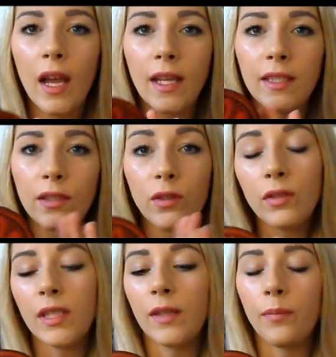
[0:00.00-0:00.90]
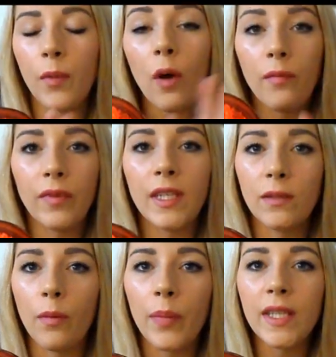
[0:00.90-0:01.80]
I usually opt for
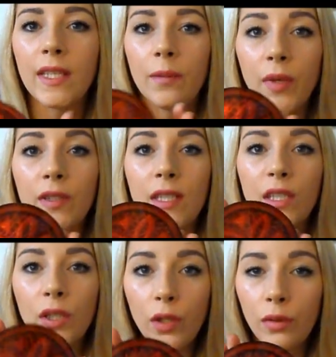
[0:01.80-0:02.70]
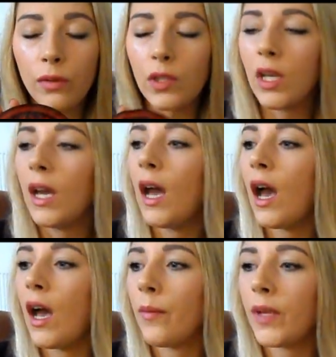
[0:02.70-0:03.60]
this one basically because it's huge.
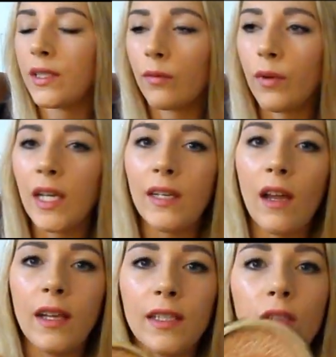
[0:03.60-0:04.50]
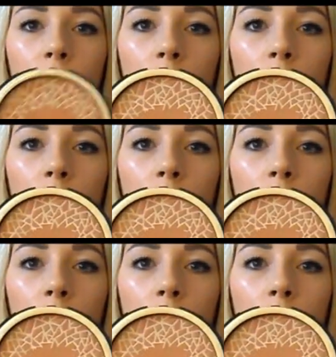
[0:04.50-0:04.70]
It's a really nice,